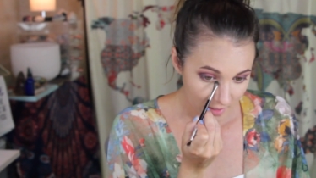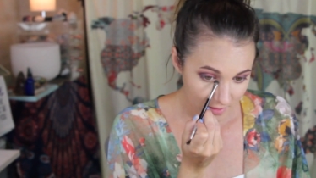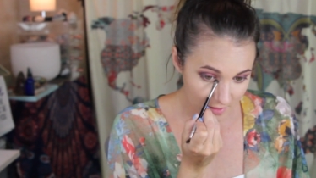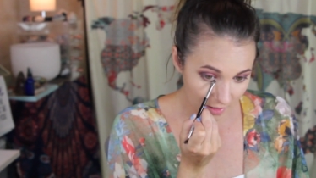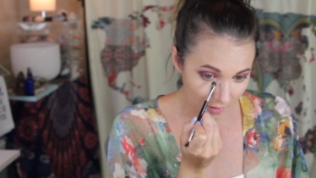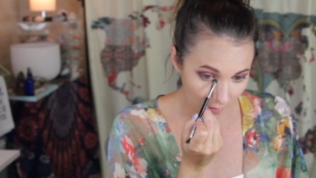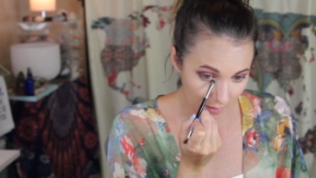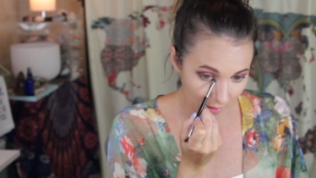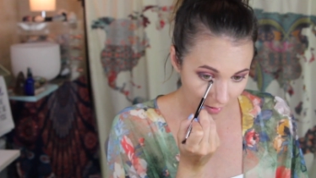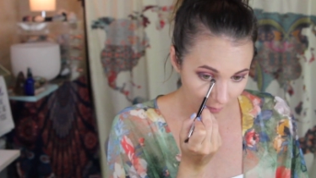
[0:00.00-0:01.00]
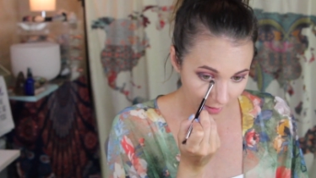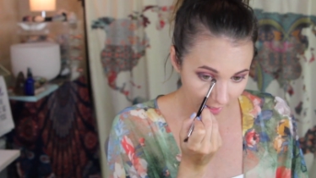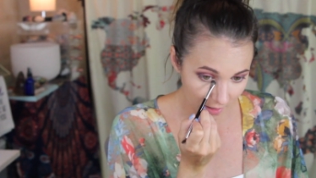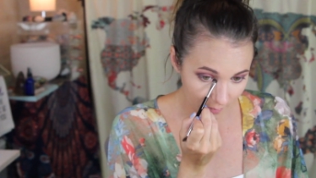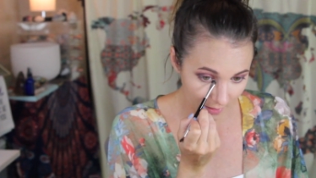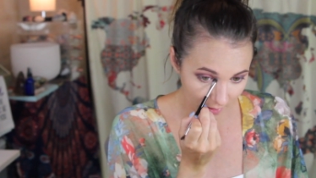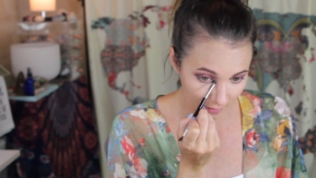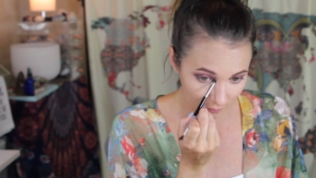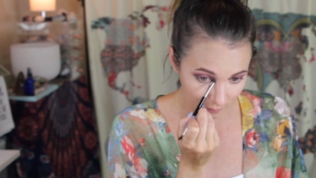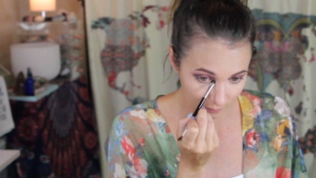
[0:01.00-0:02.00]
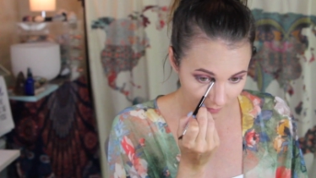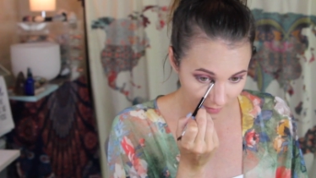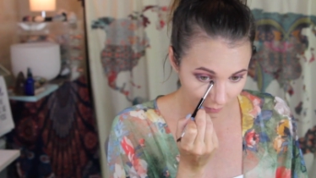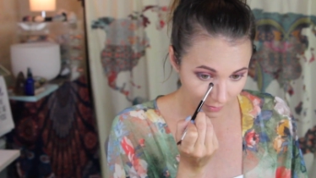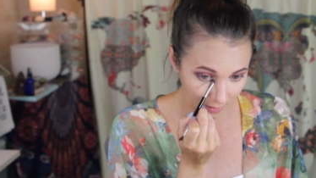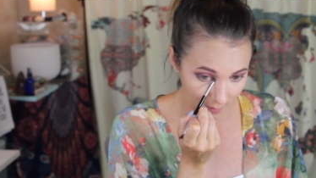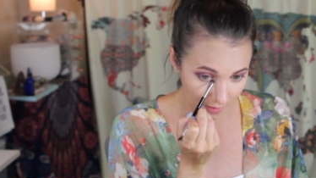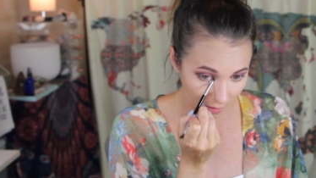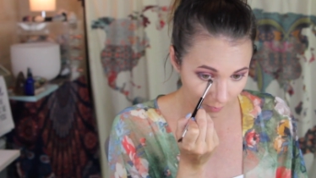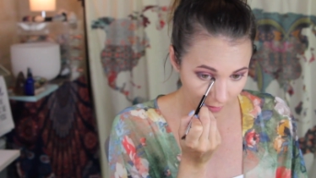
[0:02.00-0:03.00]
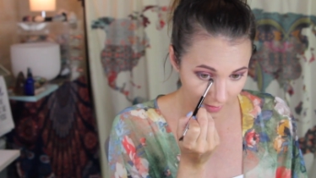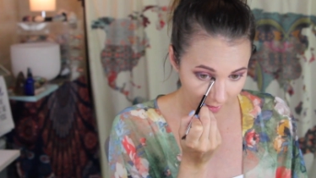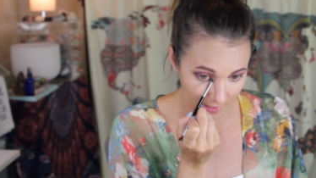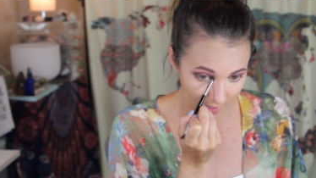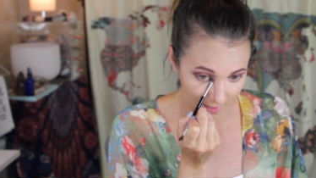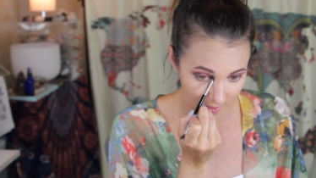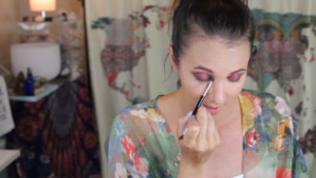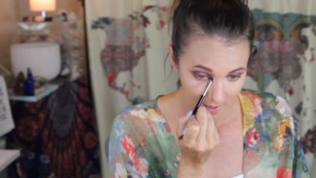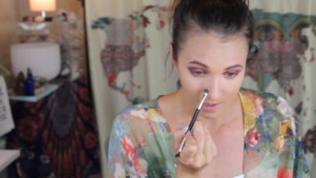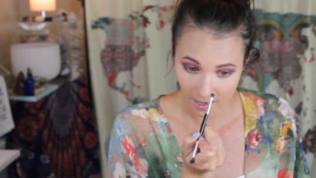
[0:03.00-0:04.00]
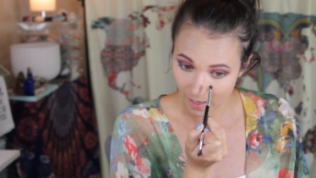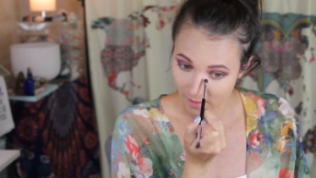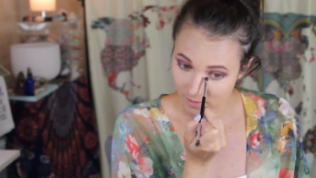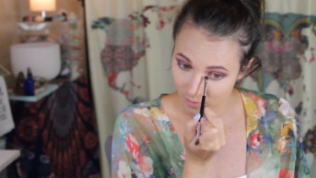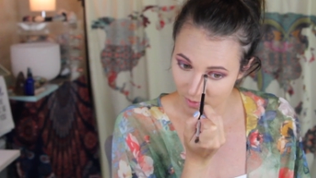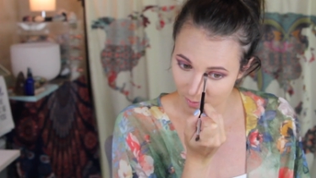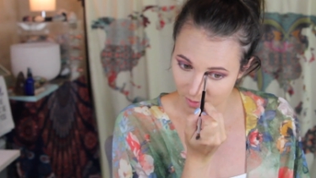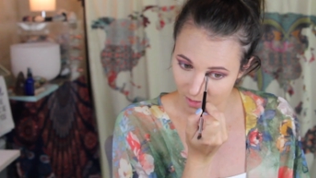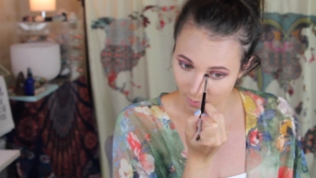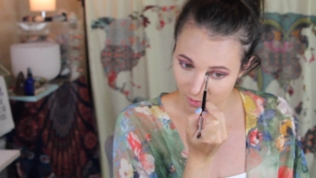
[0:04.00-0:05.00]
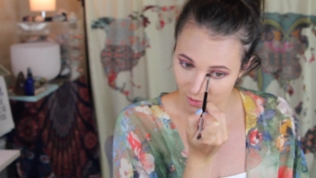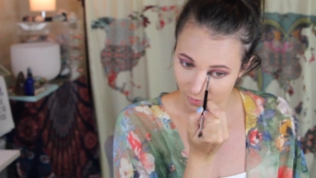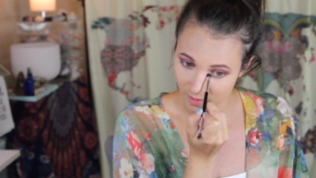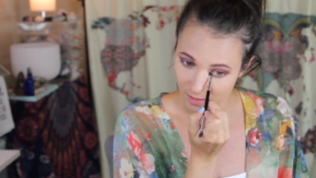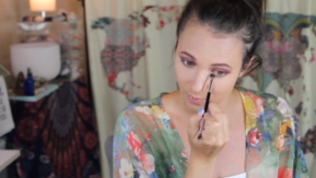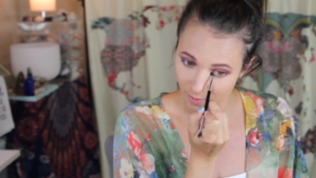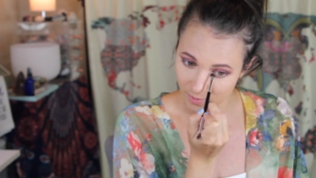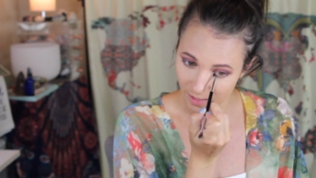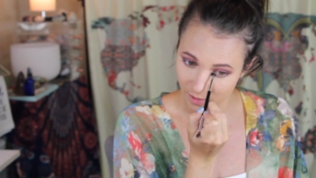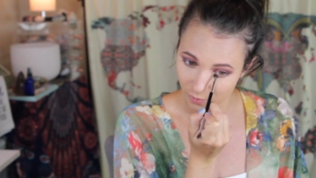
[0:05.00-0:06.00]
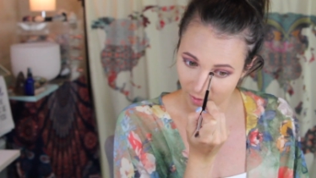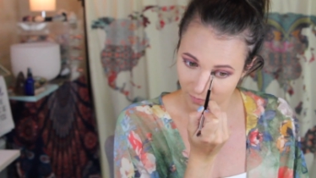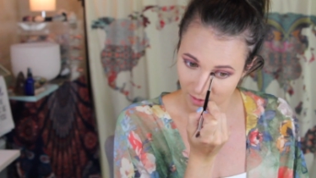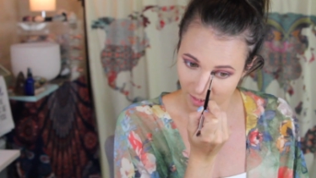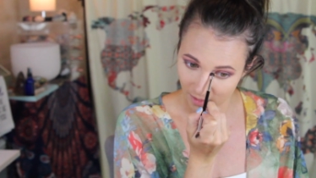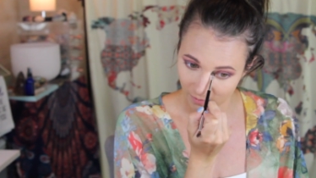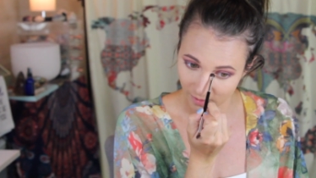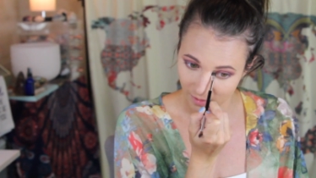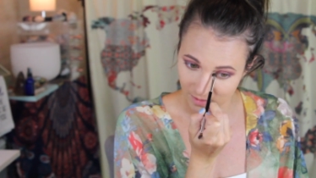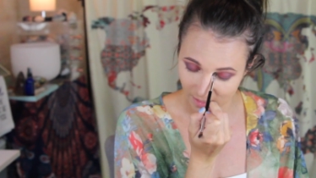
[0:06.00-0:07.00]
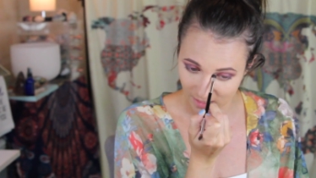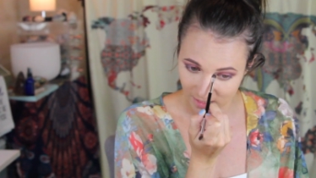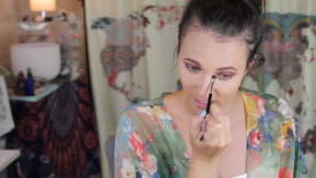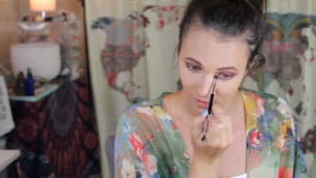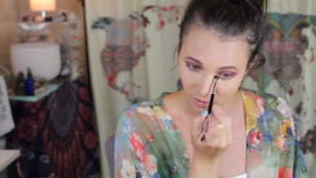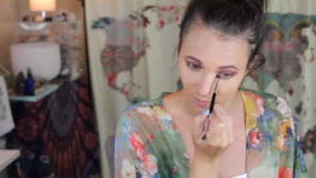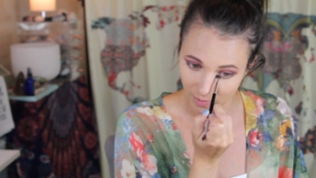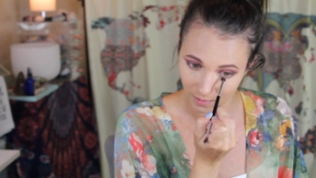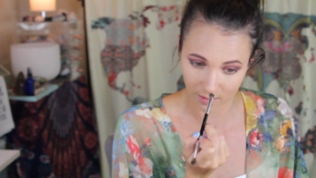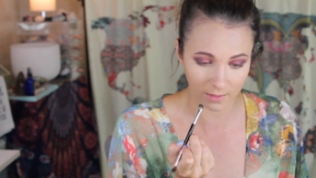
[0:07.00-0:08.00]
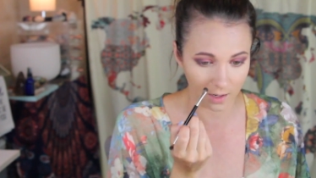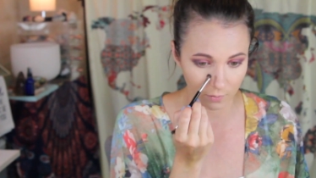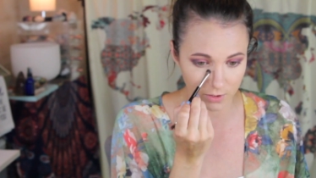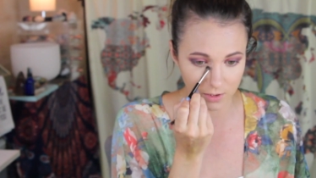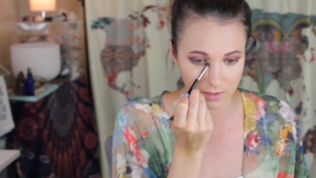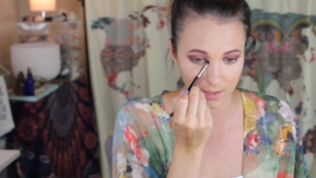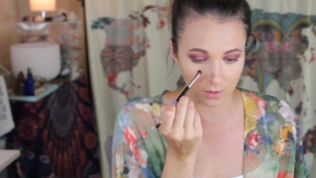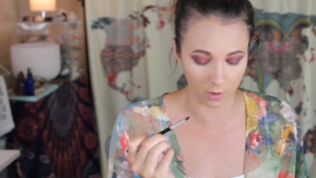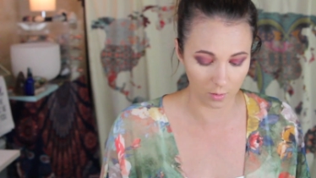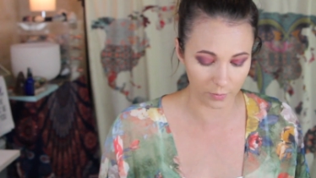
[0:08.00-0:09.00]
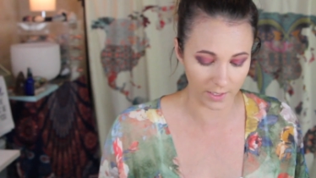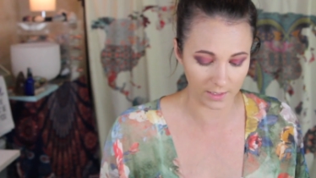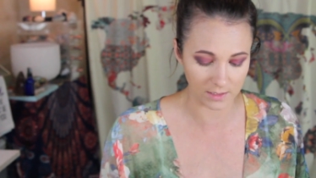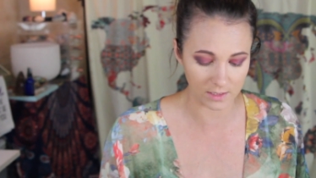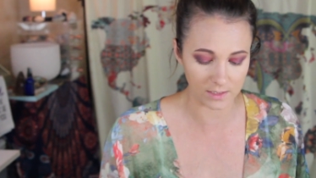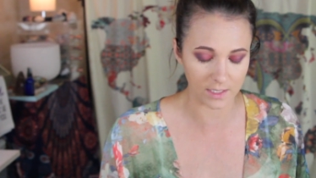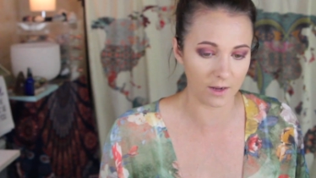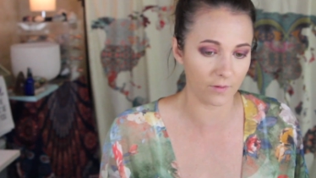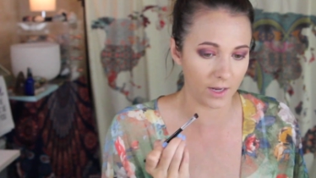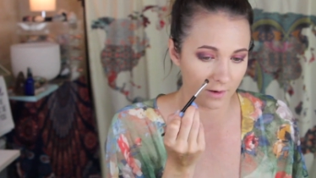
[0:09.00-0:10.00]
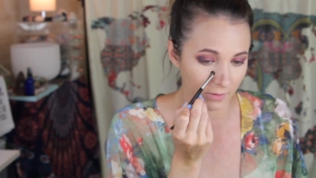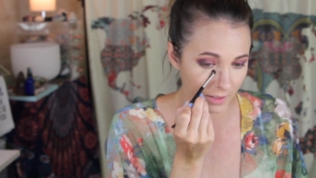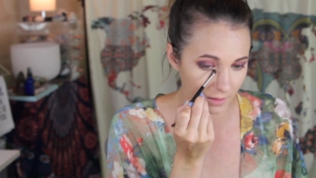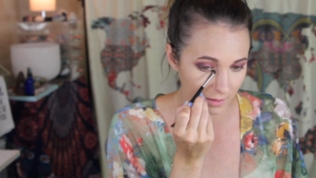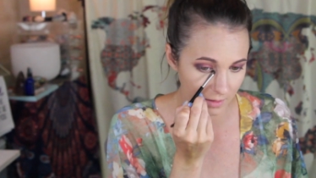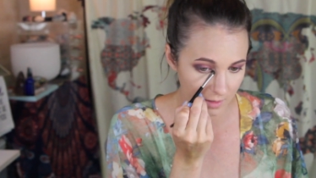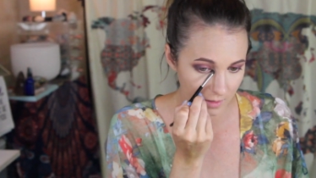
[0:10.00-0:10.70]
so um, right now I'm getting like really bad heartburn at night and sometimes Tums do it. Sometimes I do have to take like a Zantac or something like that, which is like all pregnancy safe. I have like a